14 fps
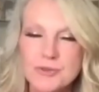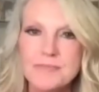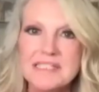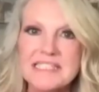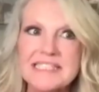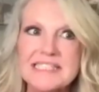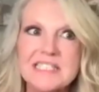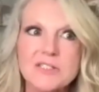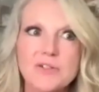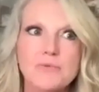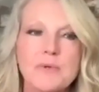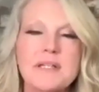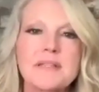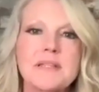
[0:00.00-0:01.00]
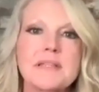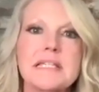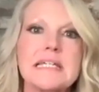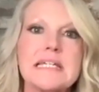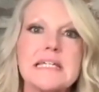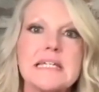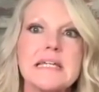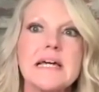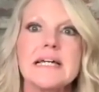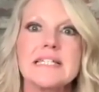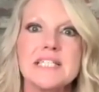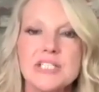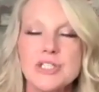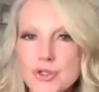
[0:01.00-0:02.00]
your business with the
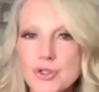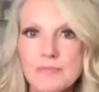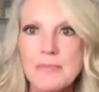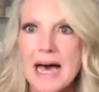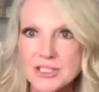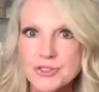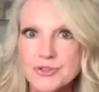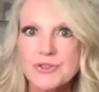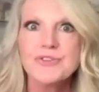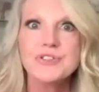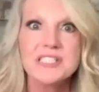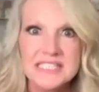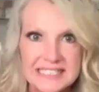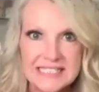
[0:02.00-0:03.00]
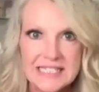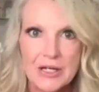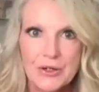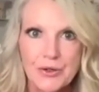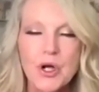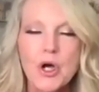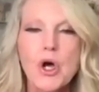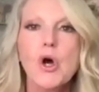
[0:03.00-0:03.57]
Digital Mastery for $600,